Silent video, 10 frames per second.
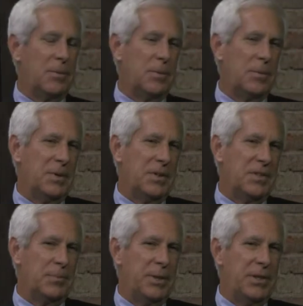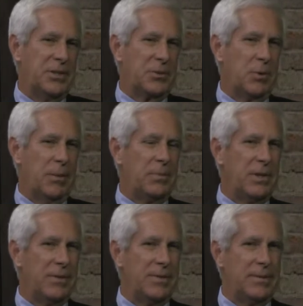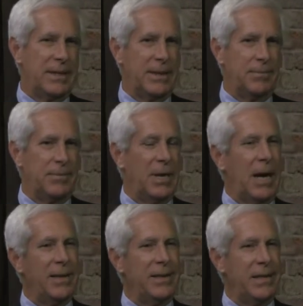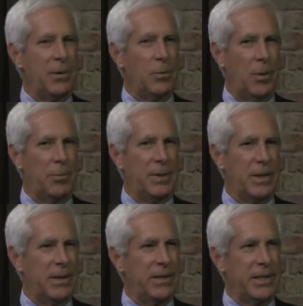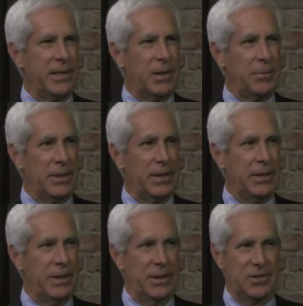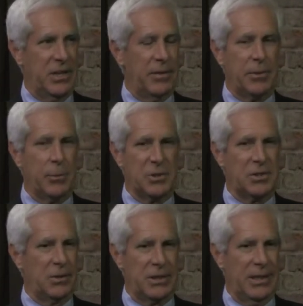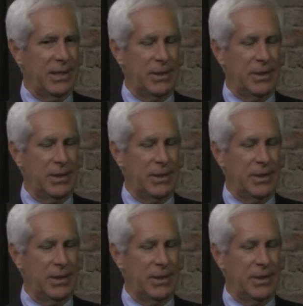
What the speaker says: will this be disruptive? I think it won't be. I think it'll be safer. We're still killing